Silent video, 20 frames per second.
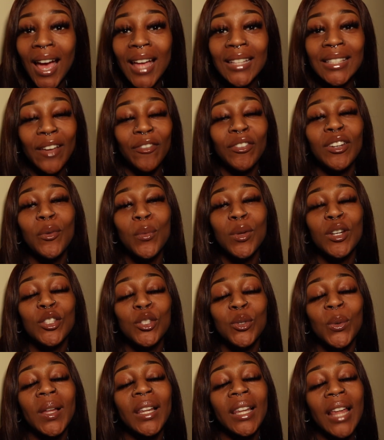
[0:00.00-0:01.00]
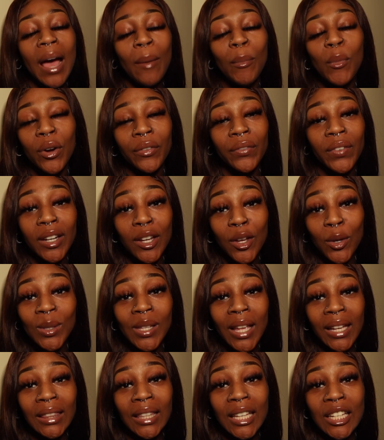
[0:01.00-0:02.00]
I definitely want to do a lot more videos
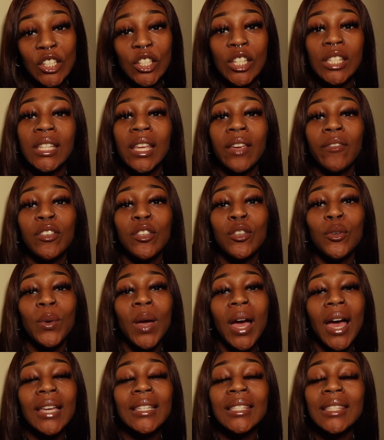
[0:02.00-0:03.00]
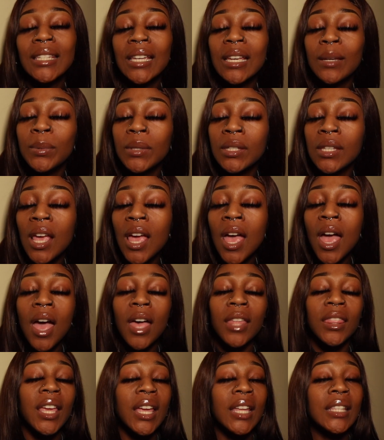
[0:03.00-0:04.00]
like this, just giving you guys tips,
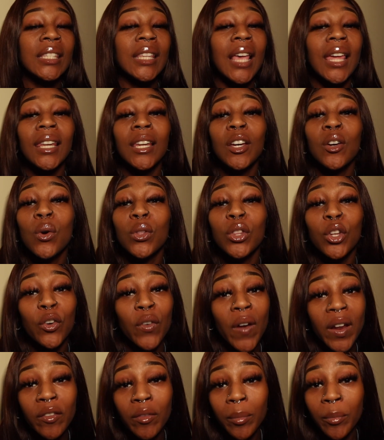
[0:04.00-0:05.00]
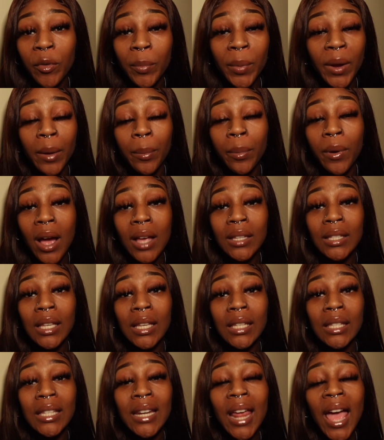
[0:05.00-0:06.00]
the inside look on the credit repair
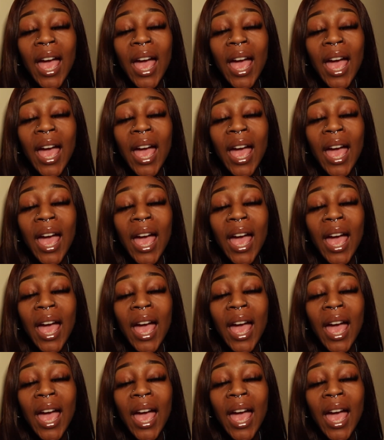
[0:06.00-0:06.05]
process, and